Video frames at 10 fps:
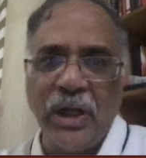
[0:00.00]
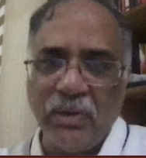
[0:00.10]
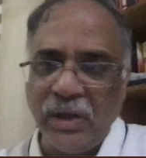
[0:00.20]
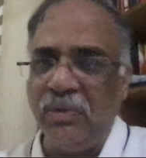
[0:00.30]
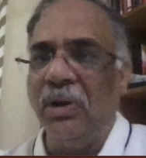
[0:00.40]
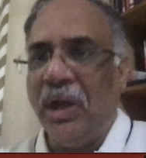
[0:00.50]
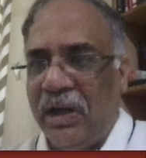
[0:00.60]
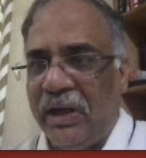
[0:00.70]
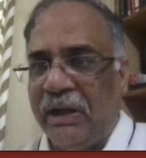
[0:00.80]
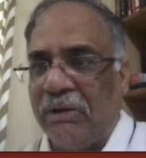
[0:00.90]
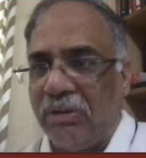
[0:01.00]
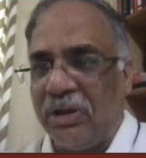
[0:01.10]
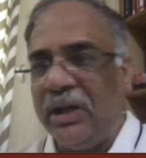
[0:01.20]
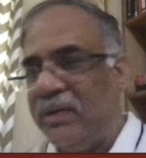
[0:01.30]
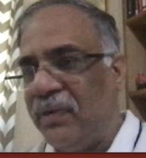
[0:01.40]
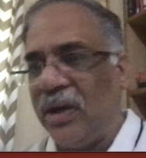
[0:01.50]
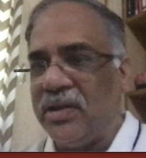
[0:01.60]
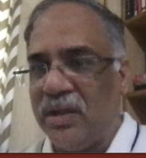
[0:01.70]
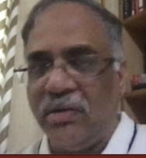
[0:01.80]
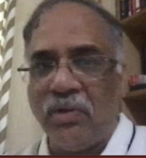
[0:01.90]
How can you take an ordinary function,